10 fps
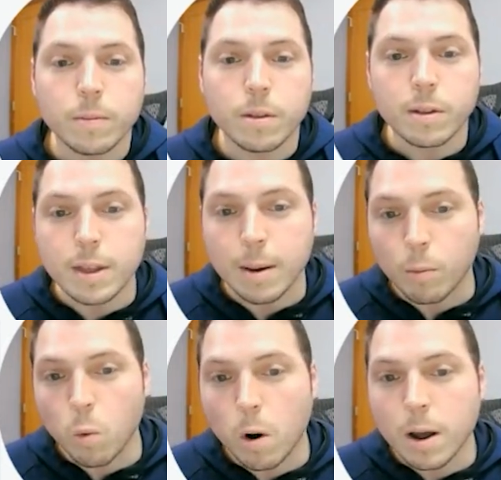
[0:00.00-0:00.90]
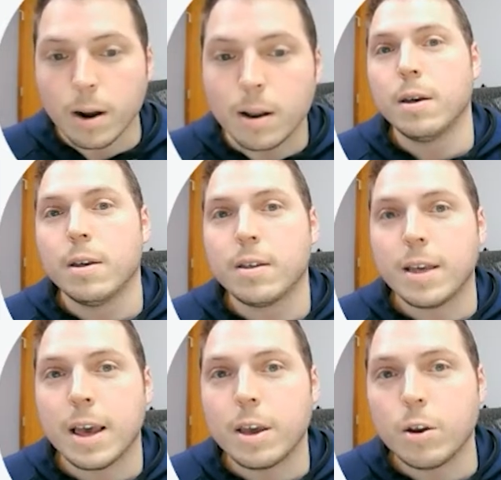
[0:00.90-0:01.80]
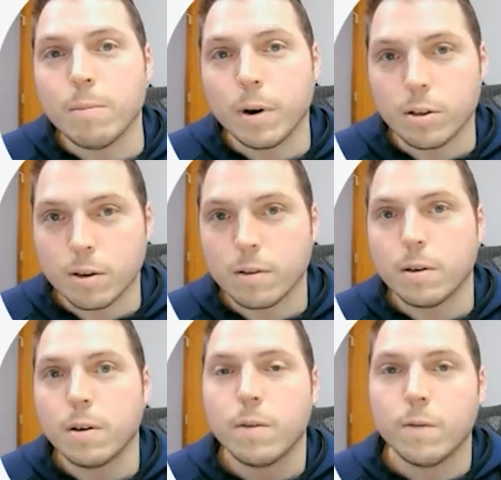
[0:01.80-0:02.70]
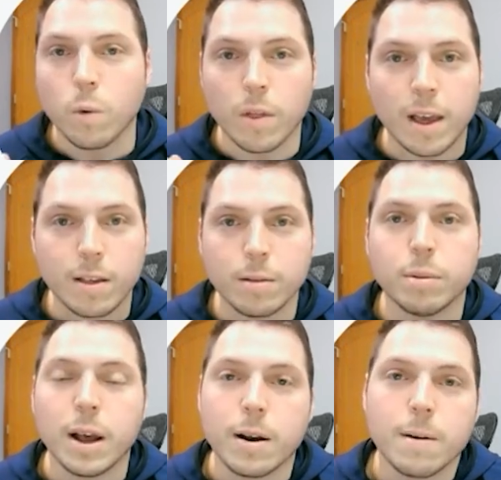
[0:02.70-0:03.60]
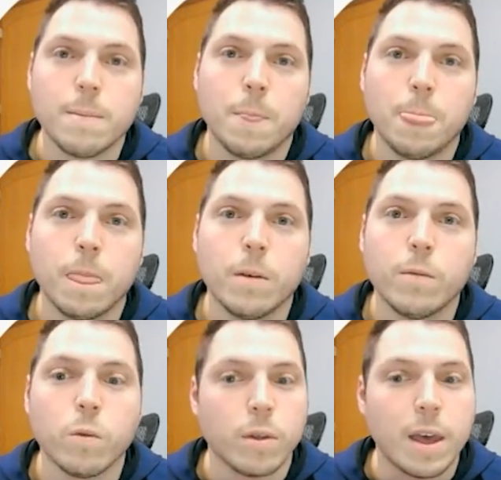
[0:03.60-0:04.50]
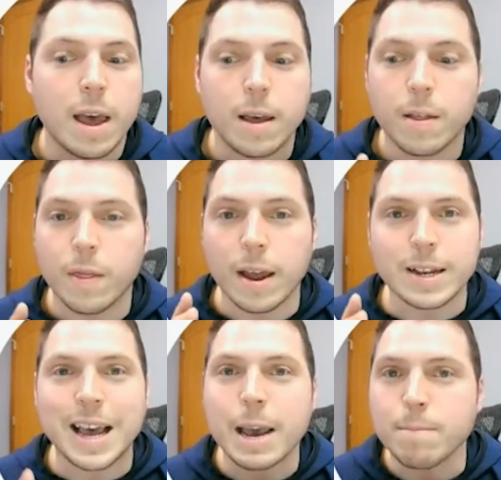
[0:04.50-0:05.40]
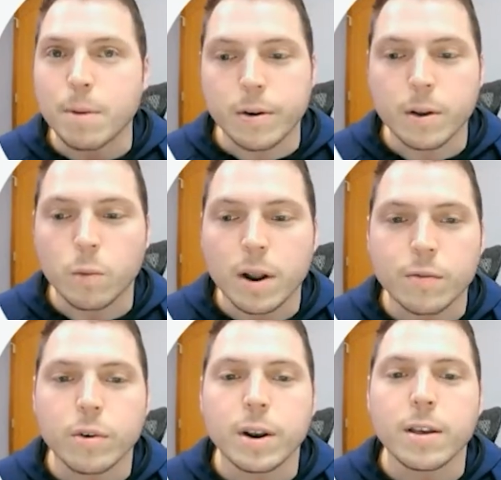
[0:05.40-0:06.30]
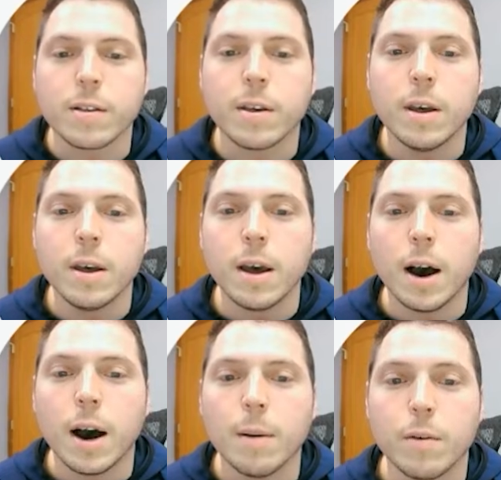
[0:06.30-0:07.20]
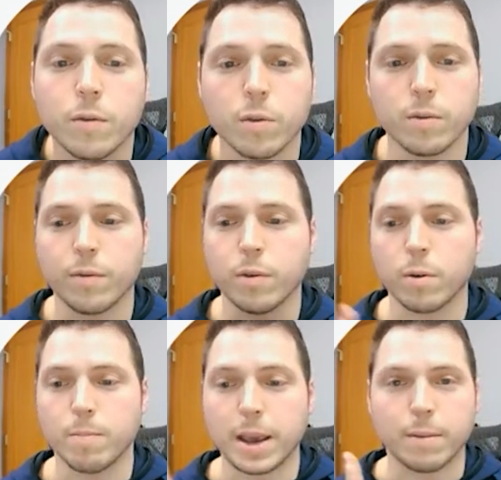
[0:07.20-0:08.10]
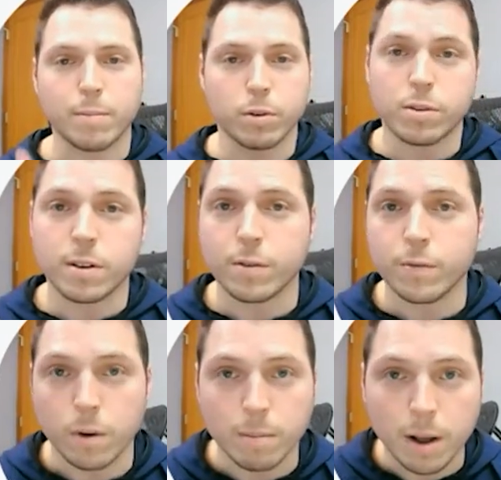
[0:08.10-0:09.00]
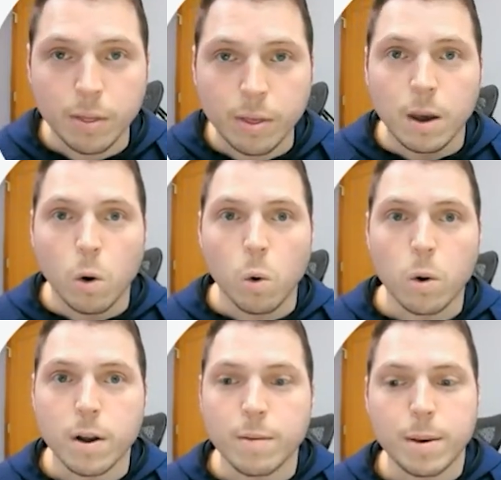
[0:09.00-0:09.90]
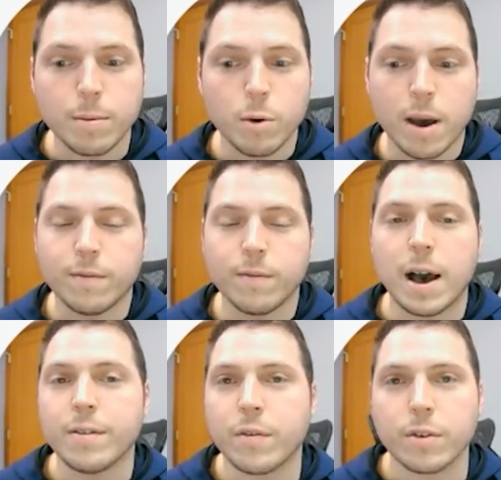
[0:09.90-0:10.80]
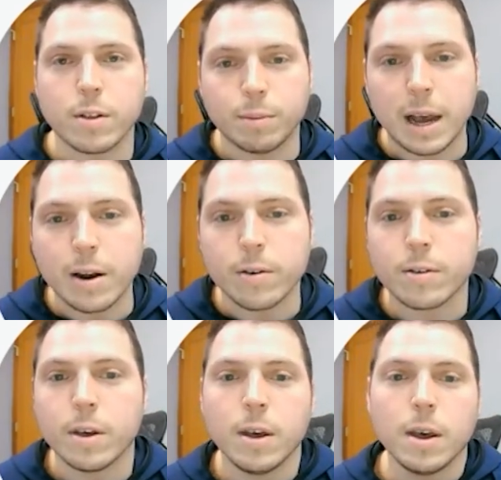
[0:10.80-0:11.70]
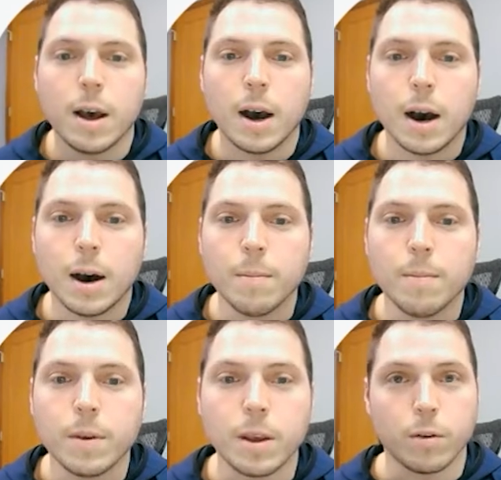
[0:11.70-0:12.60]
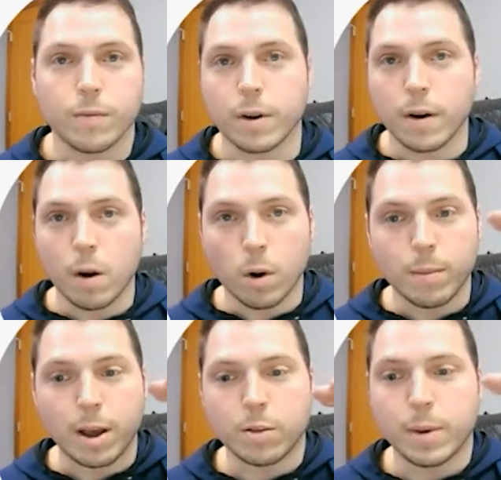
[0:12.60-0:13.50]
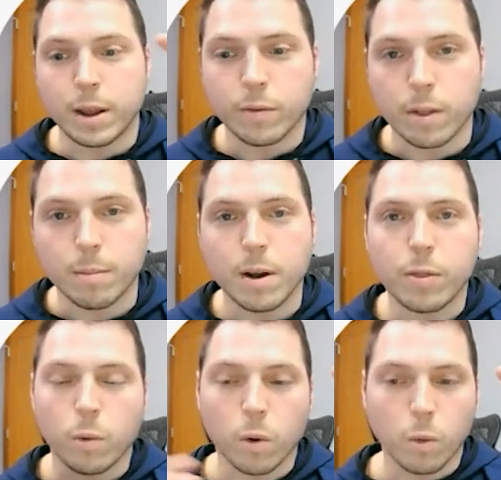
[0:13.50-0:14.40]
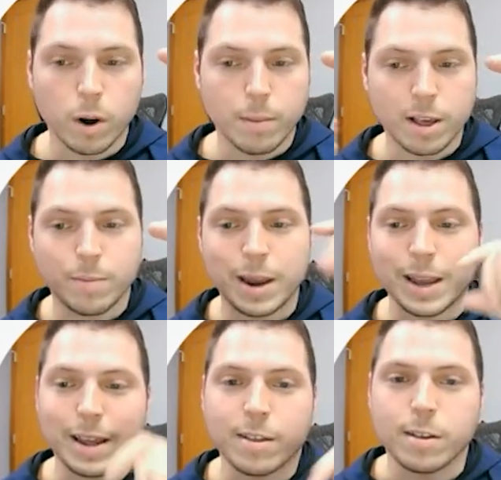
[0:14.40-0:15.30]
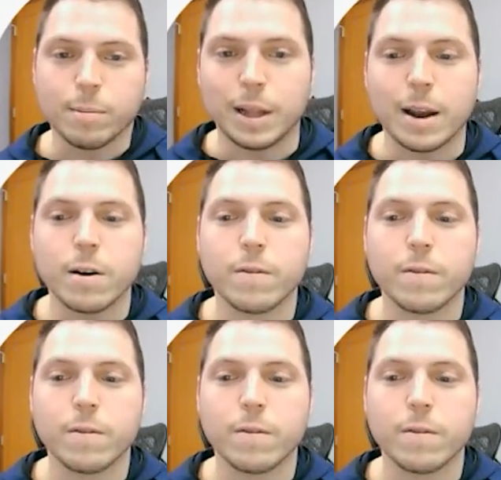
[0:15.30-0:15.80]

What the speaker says: Step 1, set your budget for that supplier for that time period, whatever it is. If you're making purchases for a month, or maybe you have 5 different suppliers, either figure out what am I spending for the month or what am I spending at each supplier.